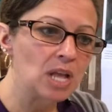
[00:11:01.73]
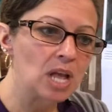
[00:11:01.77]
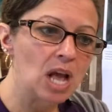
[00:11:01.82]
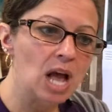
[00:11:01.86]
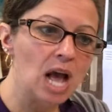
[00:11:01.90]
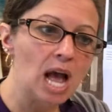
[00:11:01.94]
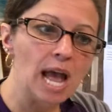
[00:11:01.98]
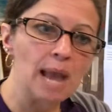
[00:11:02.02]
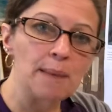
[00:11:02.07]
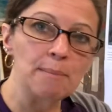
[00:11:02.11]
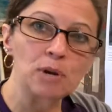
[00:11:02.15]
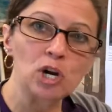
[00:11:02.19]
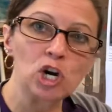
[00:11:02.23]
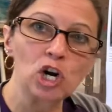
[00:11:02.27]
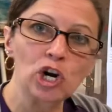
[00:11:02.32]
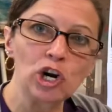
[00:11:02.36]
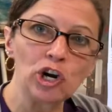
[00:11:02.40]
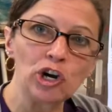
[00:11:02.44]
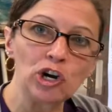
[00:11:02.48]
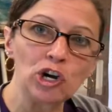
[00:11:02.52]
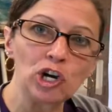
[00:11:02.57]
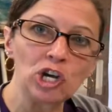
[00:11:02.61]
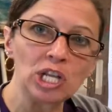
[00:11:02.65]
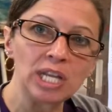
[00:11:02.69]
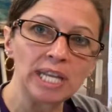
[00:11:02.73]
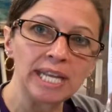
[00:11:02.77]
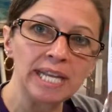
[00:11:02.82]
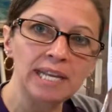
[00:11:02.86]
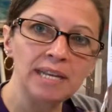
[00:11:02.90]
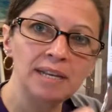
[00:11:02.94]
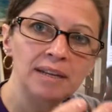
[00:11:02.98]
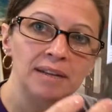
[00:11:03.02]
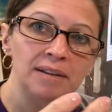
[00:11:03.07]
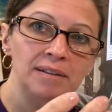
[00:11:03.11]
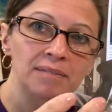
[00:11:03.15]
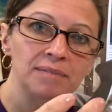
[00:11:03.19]
I'm curling.
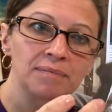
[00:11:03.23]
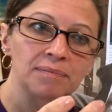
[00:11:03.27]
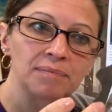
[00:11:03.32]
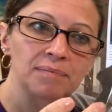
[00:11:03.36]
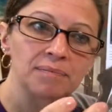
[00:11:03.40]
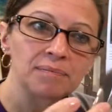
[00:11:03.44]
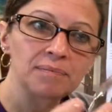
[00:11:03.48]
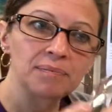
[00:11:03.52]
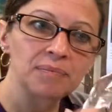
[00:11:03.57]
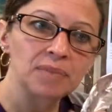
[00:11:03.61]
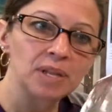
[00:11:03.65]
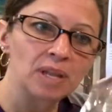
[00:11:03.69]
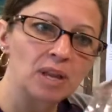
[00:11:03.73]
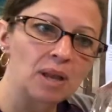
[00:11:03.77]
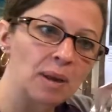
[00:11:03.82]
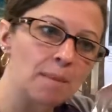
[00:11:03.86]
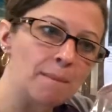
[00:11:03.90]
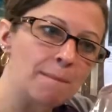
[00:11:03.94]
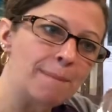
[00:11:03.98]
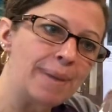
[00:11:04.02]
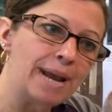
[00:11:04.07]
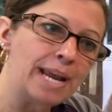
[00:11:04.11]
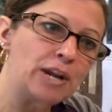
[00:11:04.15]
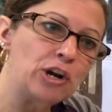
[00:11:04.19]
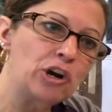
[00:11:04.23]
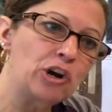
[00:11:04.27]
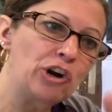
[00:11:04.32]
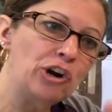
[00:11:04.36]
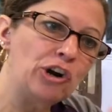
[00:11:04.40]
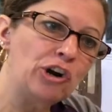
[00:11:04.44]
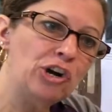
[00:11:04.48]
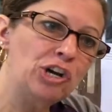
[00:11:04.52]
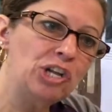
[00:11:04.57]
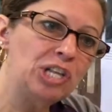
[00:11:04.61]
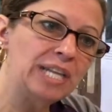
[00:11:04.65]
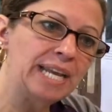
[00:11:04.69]
By
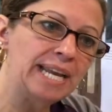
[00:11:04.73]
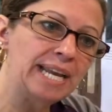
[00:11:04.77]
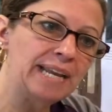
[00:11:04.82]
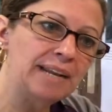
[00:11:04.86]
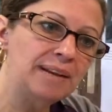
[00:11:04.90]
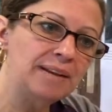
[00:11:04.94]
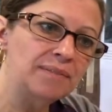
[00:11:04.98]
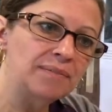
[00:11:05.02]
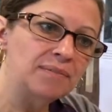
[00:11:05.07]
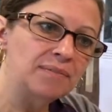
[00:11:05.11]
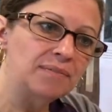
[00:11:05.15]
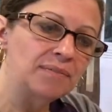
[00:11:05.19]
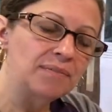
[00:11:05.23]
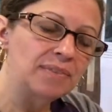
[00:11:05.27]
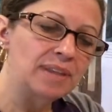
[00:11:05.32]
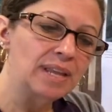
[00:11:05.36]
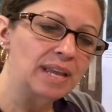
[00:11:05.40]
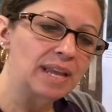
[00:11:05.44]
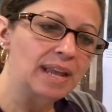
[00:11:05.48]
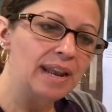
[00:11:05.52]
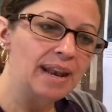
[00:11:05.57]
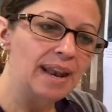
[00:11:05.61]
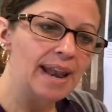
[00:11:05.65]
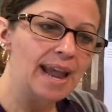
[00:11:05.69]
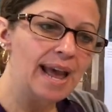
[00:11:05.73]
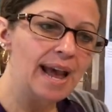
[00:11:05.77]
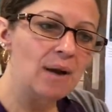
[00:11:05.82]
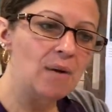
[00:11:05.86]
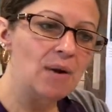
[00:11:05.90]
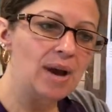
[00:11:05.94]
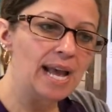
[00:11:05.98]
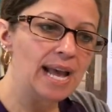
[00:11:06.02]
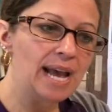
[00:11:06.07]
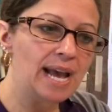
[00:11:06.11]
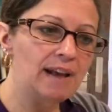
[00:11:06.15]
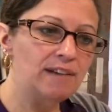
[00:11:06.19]
curling, now I
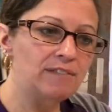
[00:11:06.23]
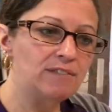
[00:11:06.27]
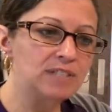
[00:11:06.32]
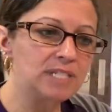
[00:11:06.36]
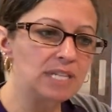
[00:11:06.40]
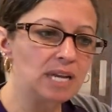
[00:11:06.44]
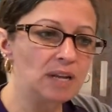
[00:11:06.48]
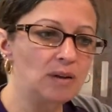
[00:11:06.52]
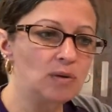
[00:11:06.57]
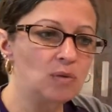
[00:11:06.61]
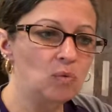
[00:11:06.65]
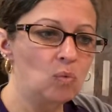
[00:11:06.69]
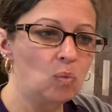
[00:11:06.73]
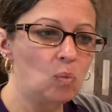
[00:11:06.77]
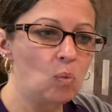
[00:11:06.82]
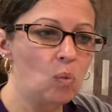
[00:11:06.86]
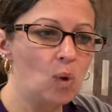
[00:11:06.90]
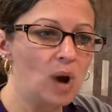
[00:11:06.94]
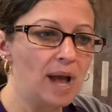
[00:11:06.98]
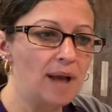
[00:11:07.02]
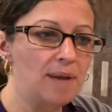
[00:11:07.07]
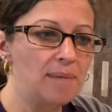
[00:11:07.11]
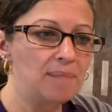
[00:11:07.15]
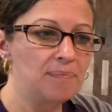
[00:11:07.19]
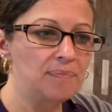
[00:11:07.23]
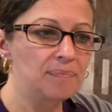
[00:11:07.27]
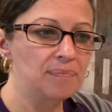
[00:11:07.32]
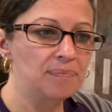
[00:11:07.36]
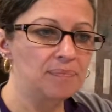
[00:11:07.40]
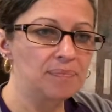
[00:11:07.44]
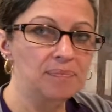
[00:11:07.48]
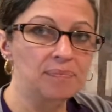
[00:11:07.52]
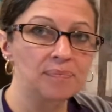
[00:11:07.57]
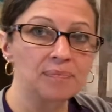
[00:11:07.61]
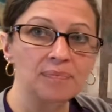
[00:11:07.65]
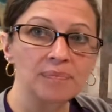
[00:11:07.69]
have done what?
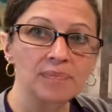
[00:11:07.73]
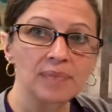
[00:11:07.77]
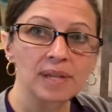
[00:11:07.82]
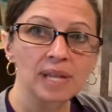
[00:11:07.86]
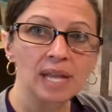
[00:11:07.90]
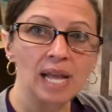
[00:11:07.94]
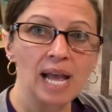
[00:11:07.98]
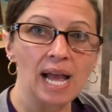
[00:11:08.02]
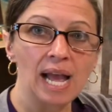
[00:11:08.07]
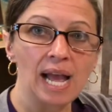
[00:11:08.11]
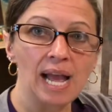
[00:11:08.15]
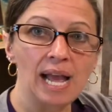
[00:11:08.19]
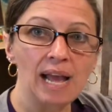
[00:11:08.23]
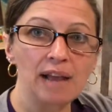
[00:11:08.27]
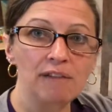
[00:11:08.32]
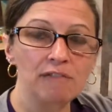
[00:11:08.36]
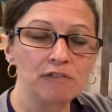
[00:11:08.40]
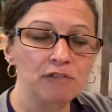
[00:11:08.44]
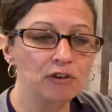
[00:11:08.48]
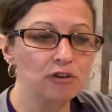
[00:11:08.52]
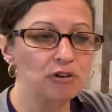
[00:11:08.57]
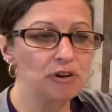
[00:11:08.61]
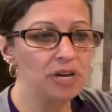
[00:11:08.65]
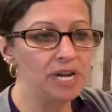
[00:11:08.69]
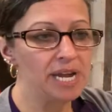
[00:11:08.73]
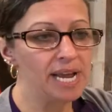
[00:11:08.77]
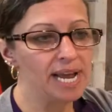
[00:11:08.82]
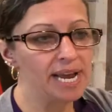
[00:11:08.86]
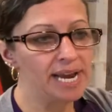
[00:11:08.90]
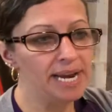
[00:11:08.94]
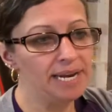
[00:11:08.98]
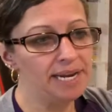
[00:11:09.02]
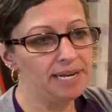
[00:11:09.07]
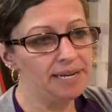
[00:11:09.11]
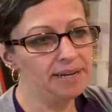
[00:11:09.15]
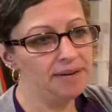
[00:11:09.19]
I have
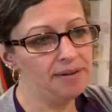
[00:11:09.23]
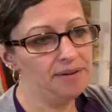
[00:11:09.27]
created